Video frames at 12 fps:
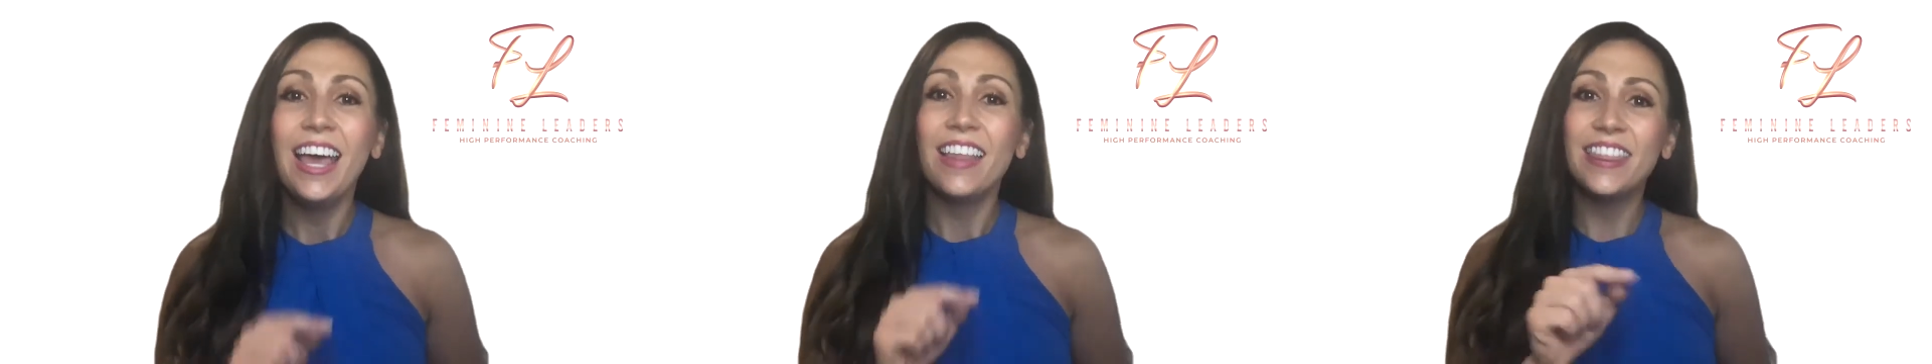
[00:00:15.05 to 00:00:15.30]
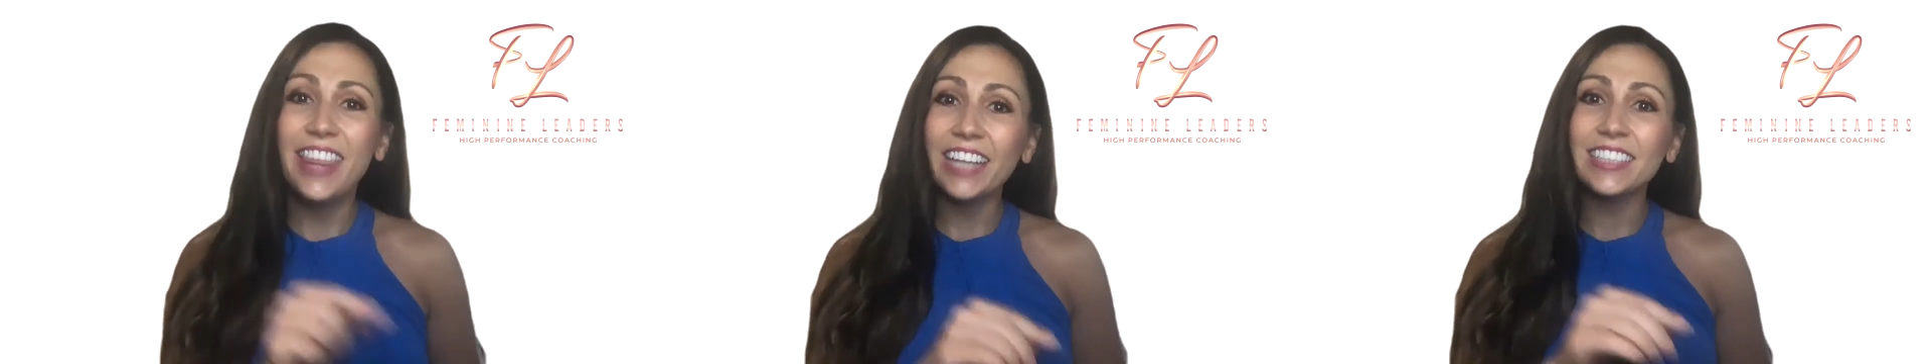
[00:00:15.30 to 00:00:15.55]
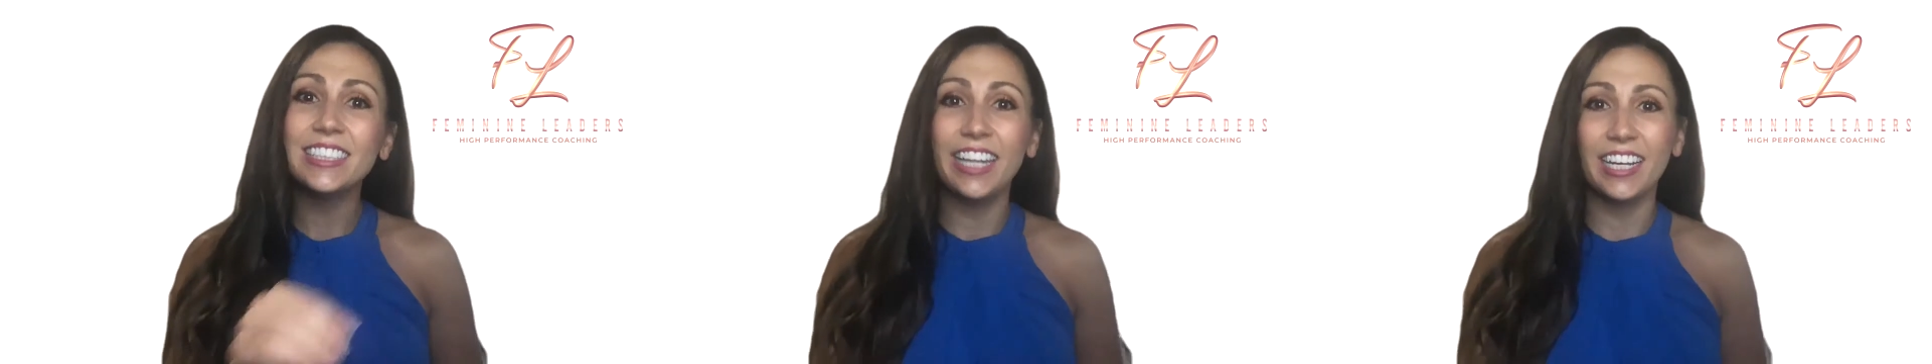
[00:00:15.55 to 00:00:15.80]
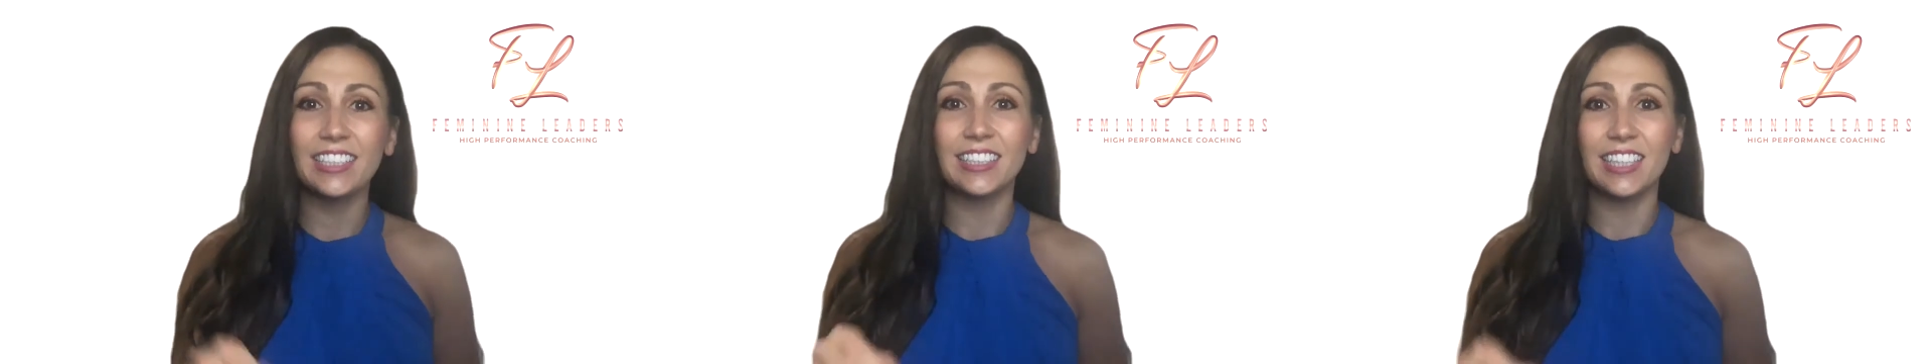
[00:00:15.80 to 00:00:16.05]
their
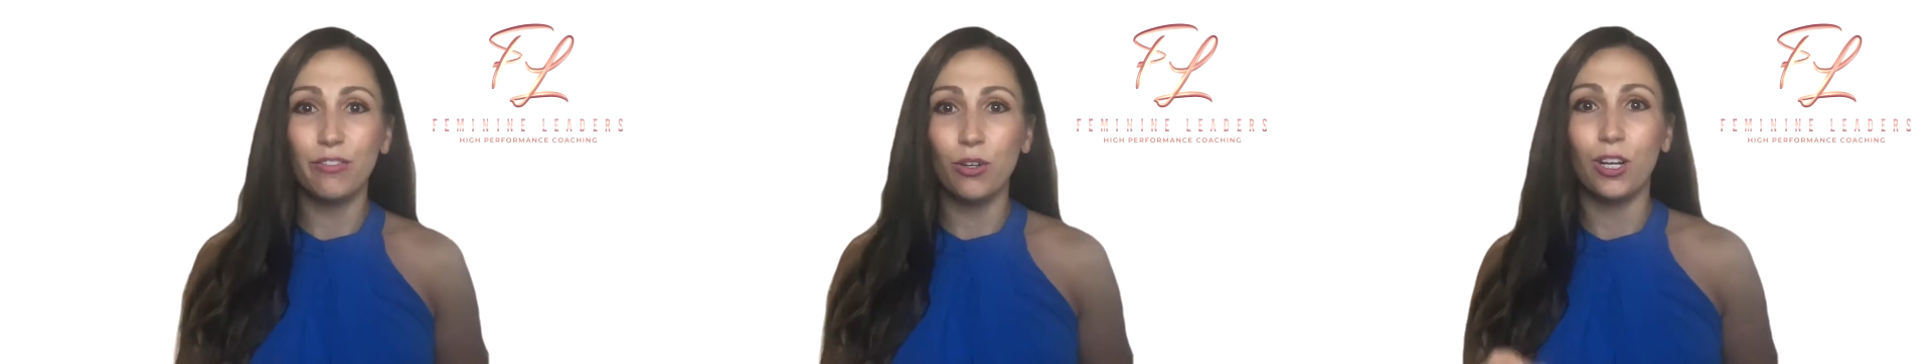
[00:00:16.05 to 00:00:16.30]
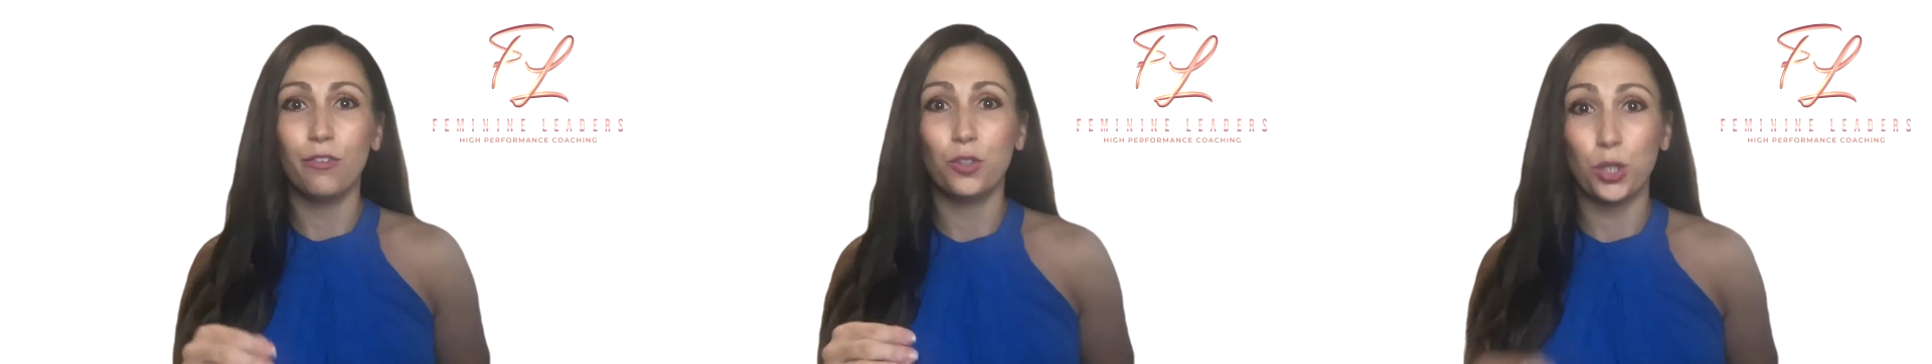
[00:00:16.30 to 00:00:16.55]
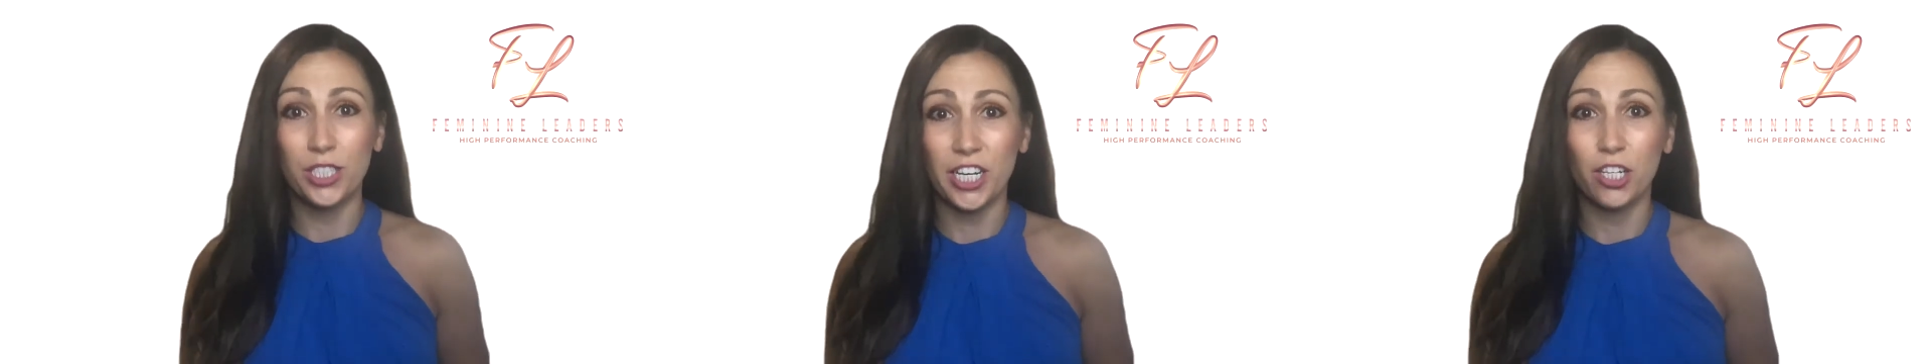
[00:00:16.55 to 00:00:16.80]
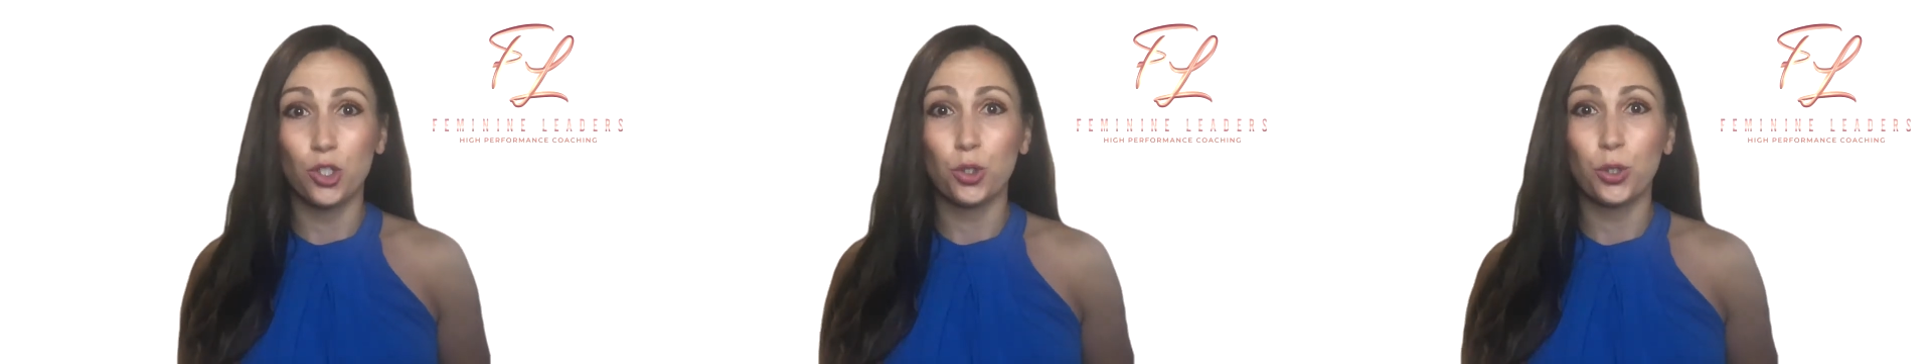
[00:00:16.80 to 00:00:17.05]
next level of
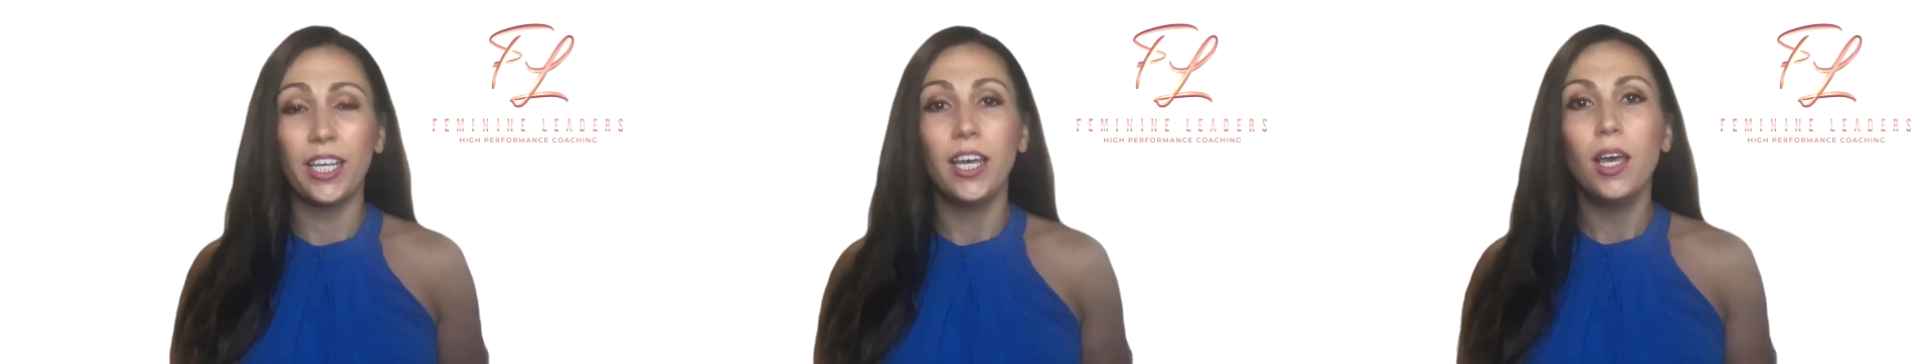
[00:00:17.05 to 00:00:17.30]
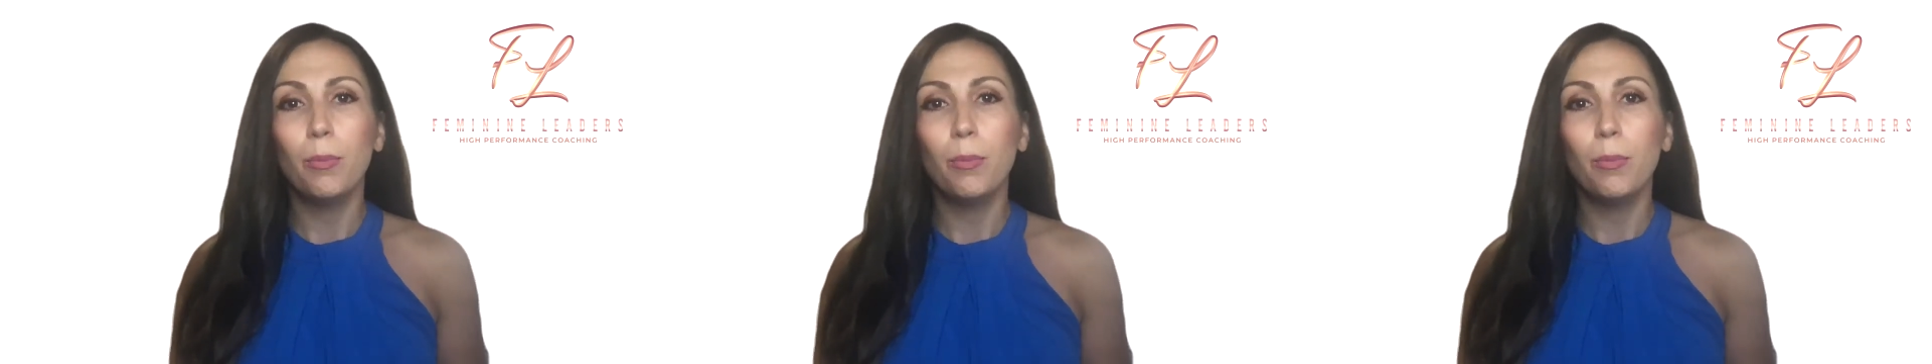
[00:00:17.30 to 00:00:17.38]
trajectory